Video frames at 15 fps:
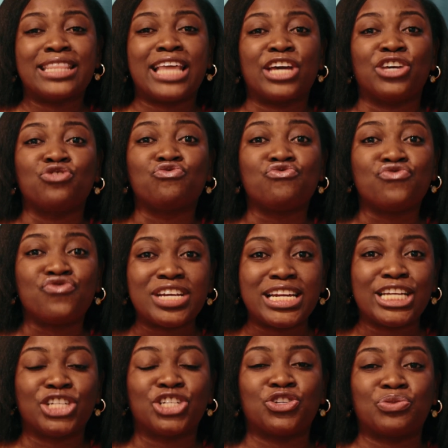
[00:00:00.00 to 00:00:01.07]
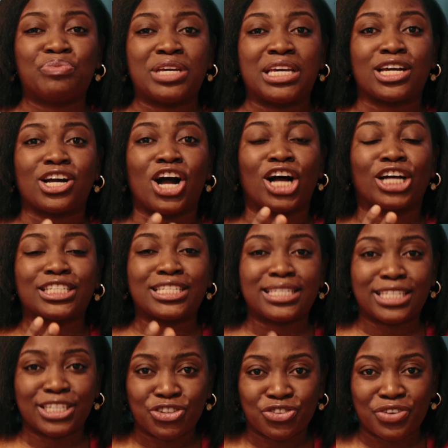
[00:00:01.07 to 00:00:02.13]
then you really should be
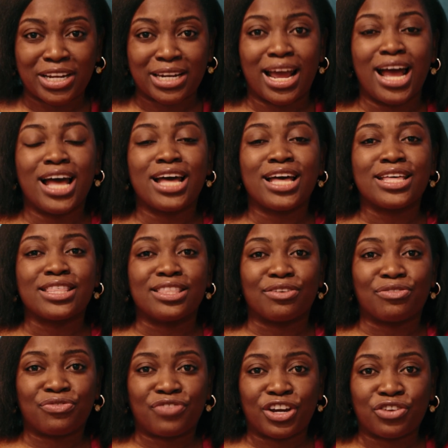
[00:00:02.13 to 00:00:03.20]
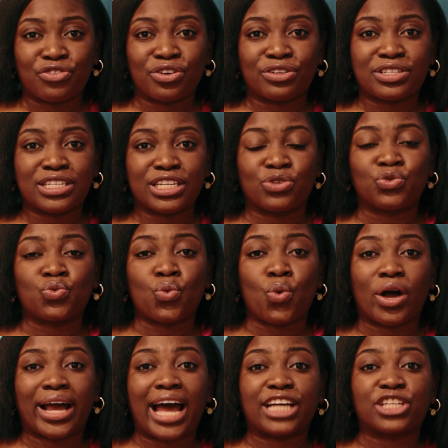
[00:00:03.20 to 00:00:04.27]
considering the federal skilled
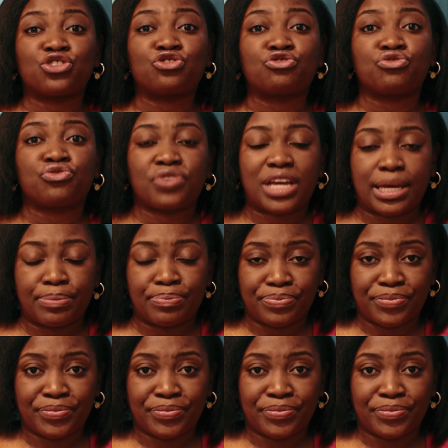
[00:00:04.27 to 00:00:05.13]
worker stream.